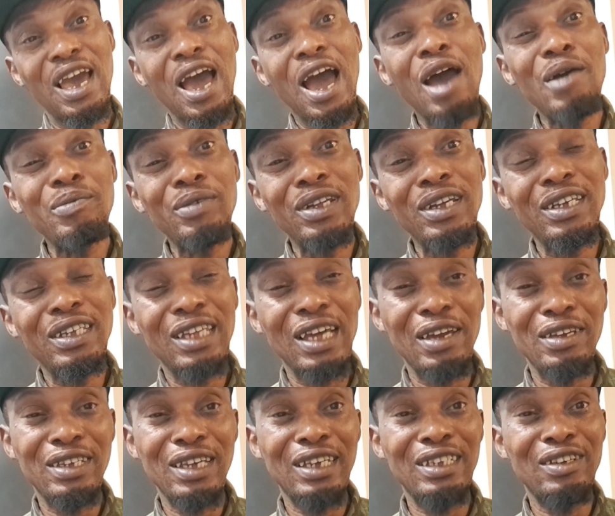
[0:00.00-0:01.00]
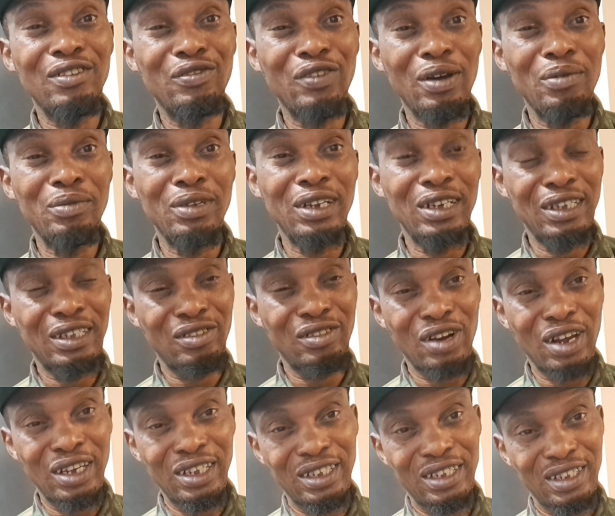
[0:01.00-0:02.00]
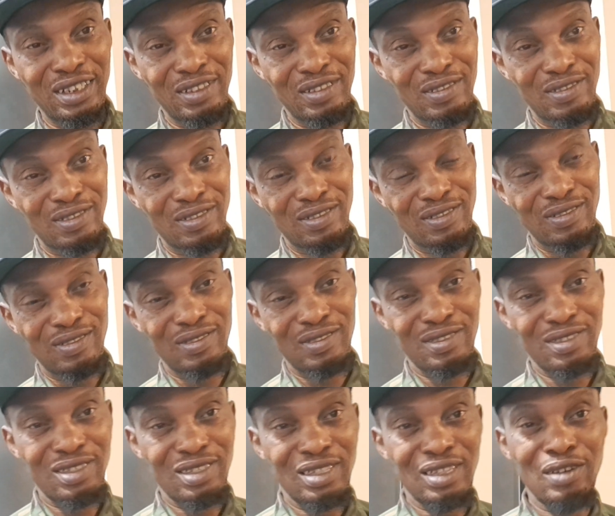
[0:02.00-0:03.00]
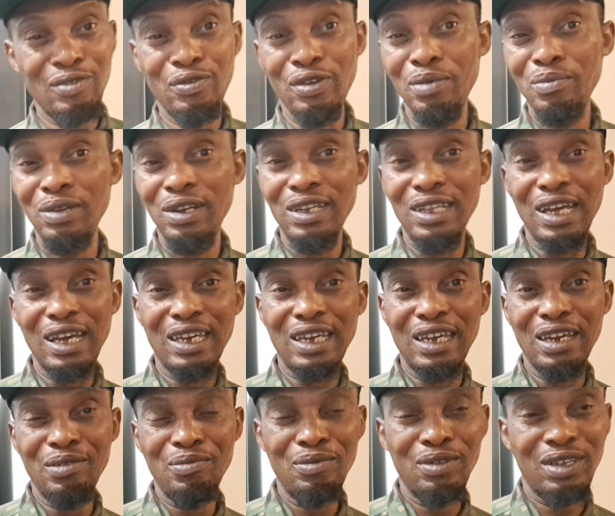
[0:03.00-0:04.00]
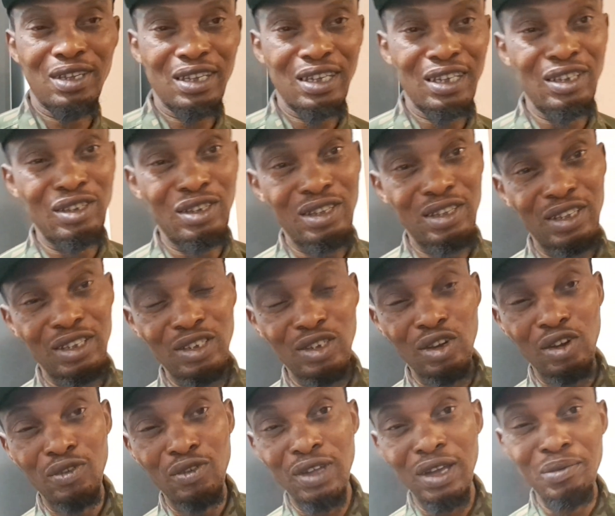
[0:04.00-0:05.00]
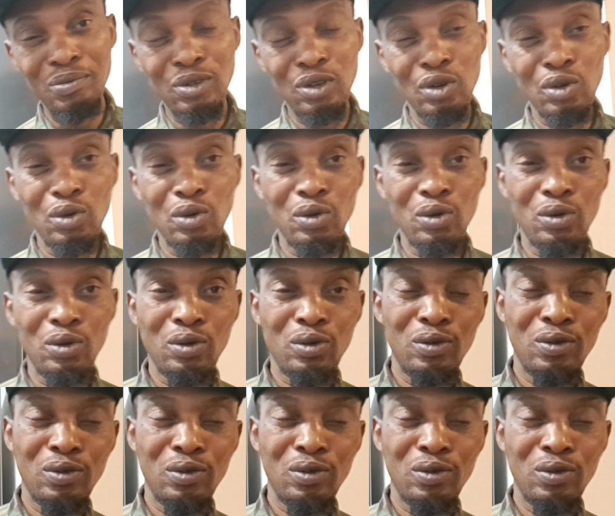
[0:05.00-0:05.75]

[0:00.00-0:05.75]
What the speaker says: How many times has the family tried? The family that came, each of them to